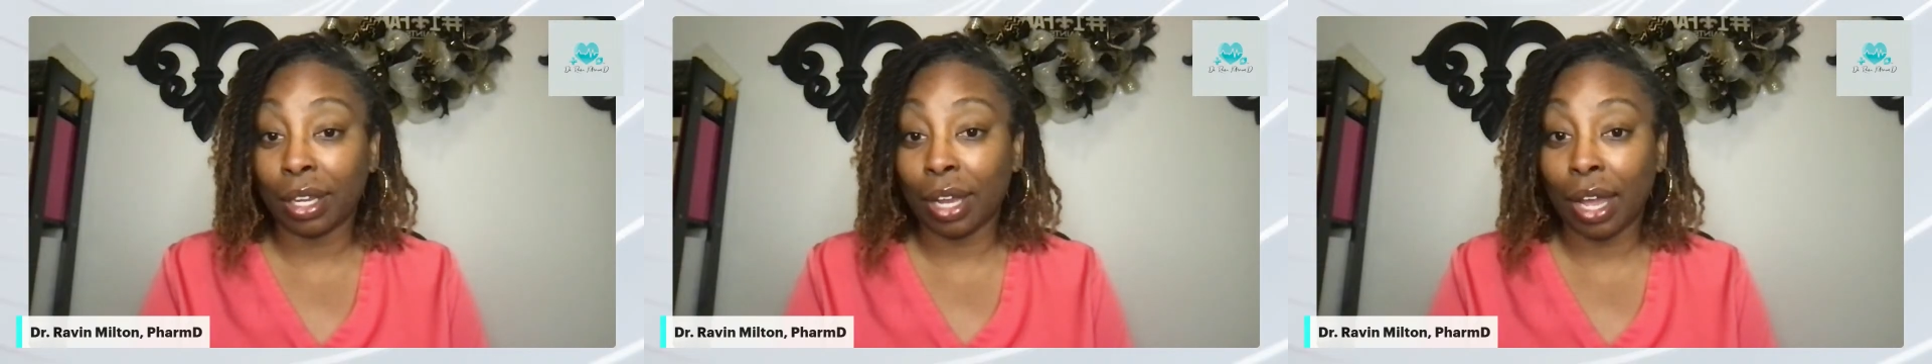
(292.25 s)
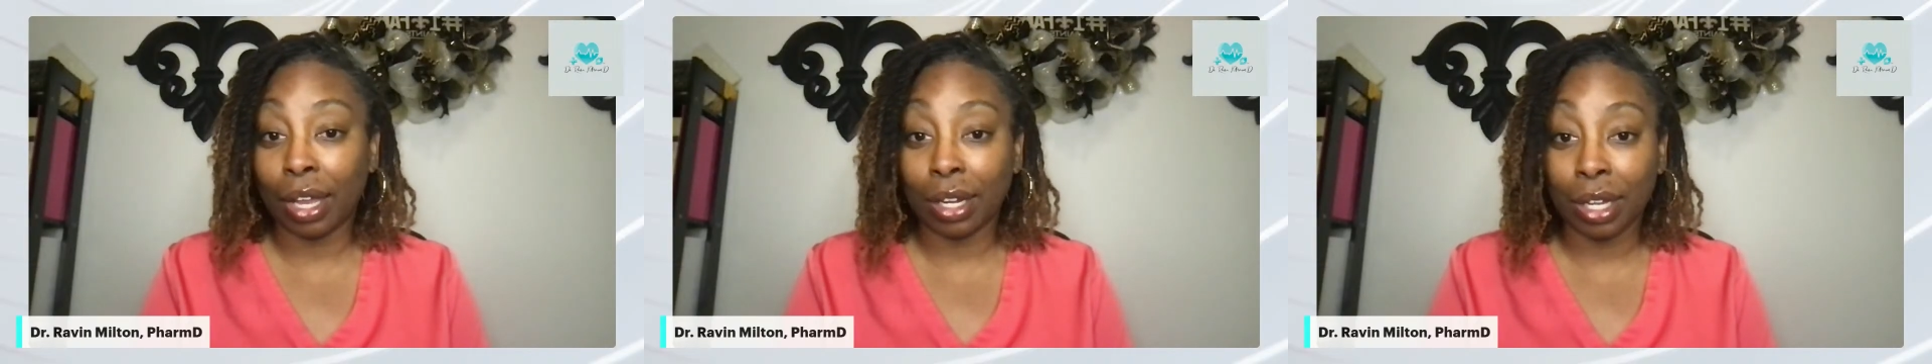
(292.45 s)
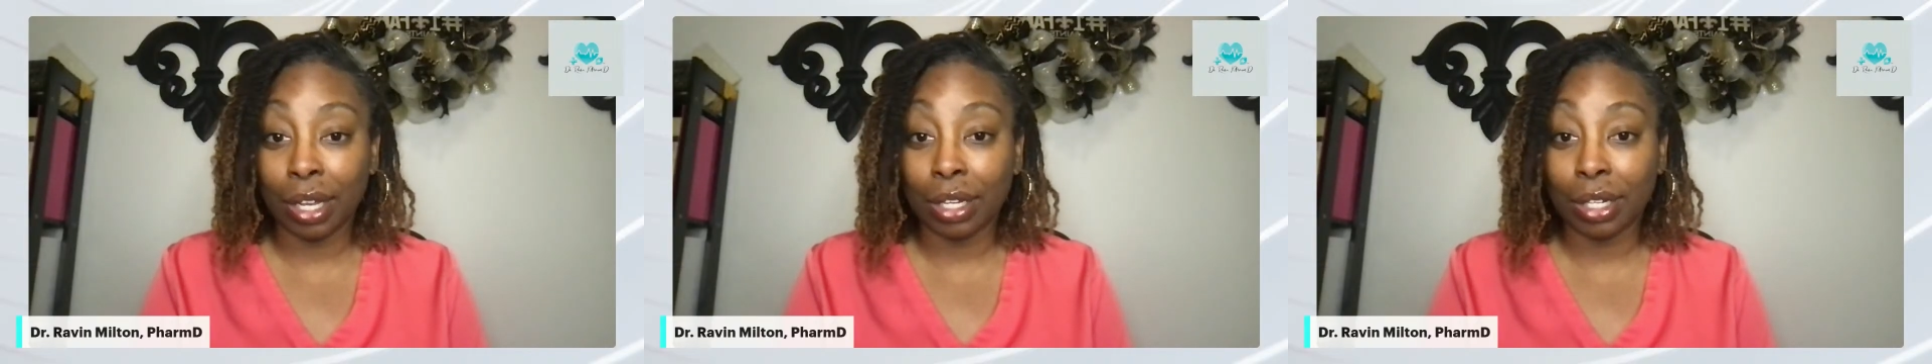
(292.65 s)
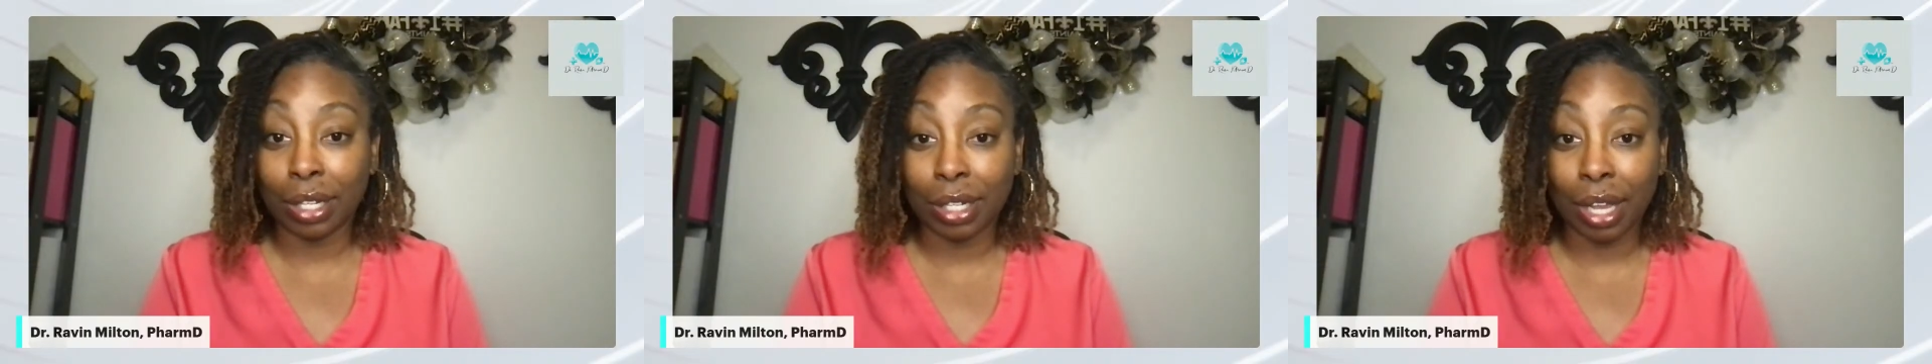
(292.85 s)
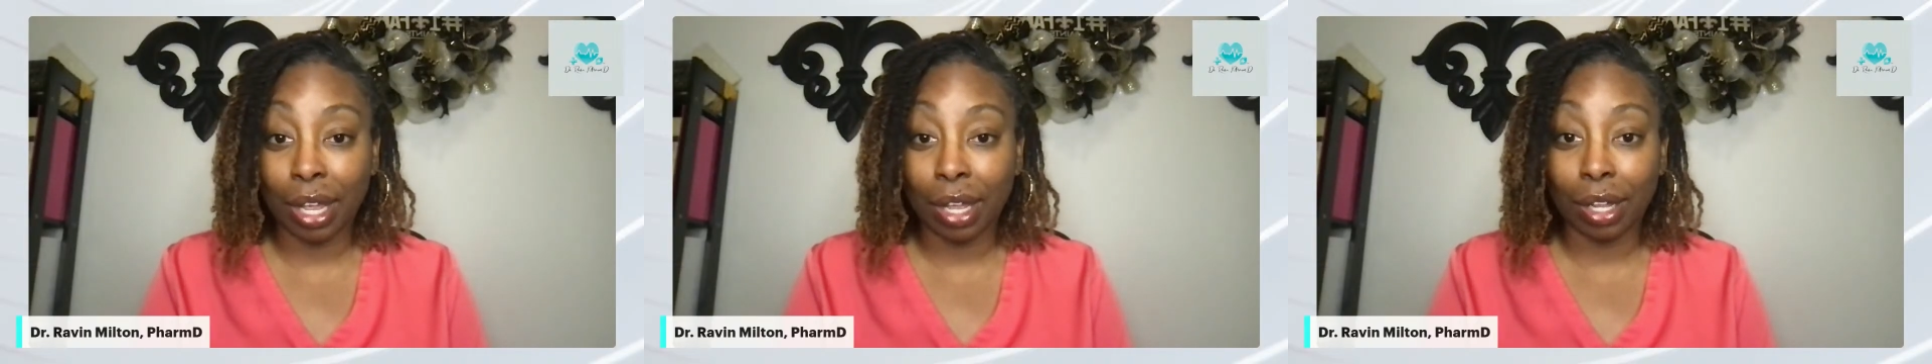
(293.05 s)
that I need to
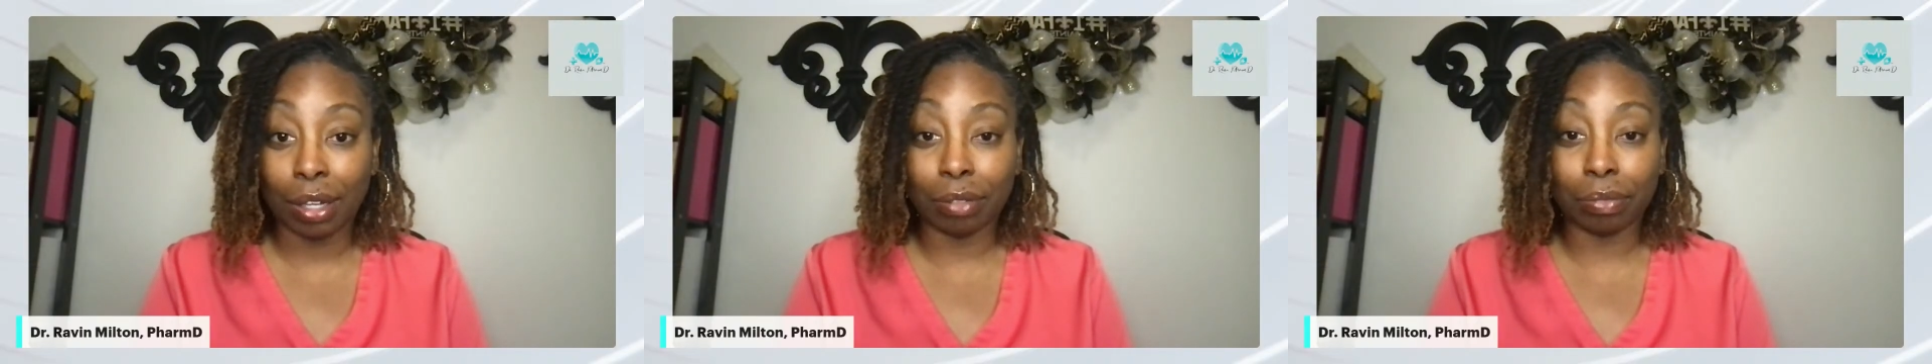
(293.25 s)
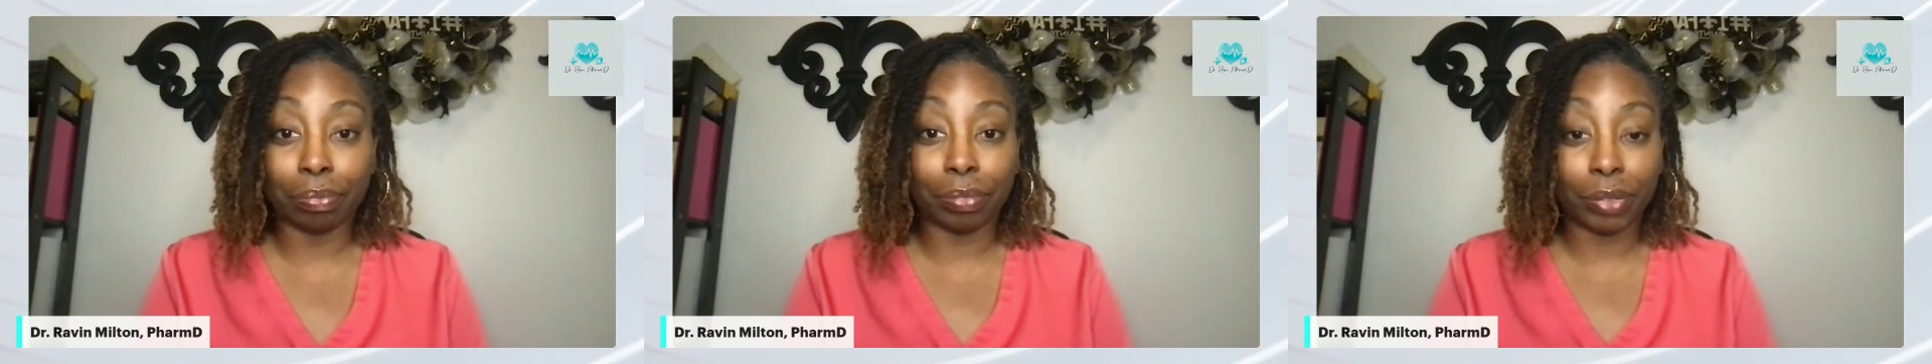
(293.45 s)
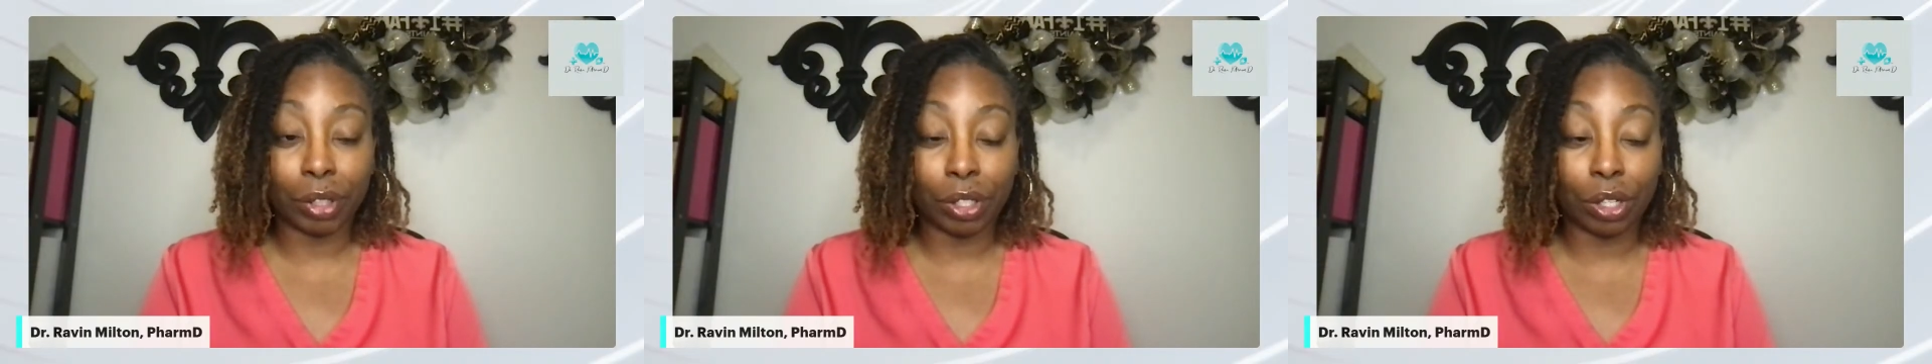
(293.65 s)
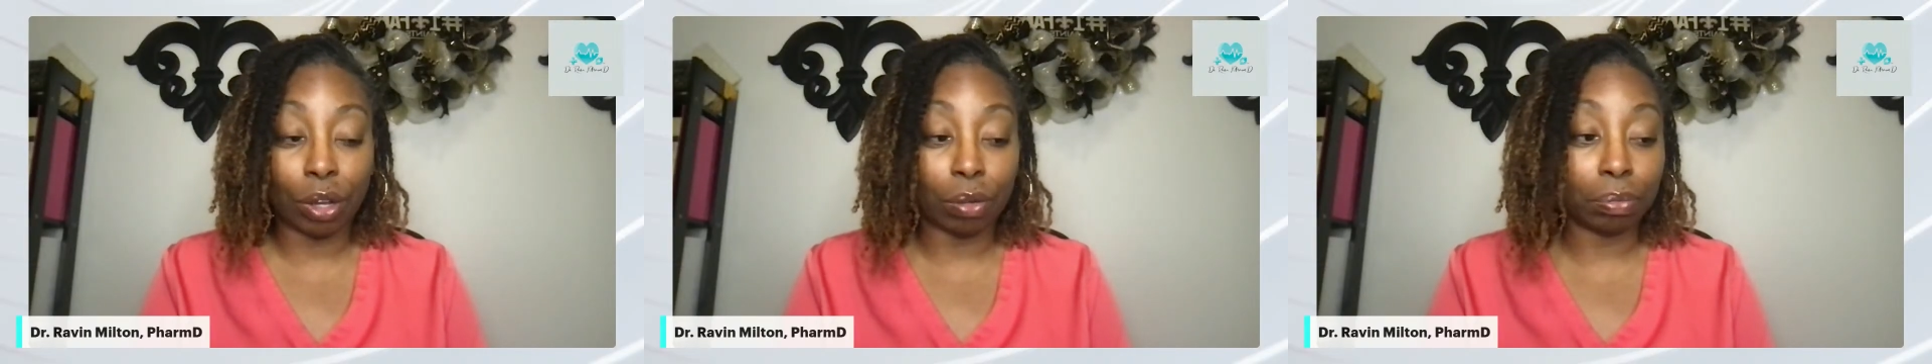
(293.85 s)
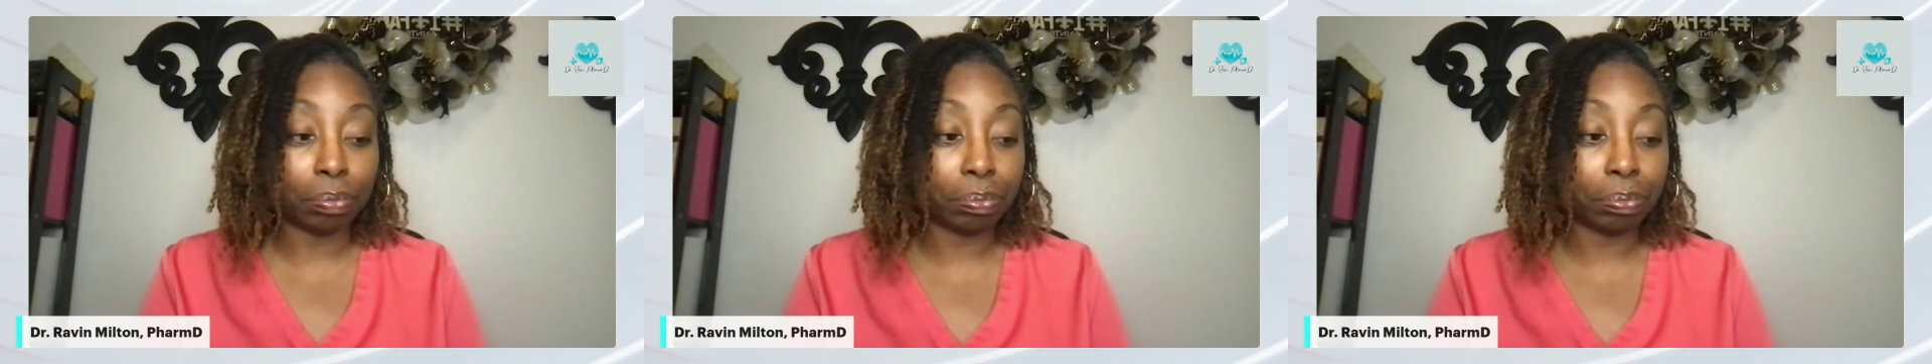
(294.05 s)
take. So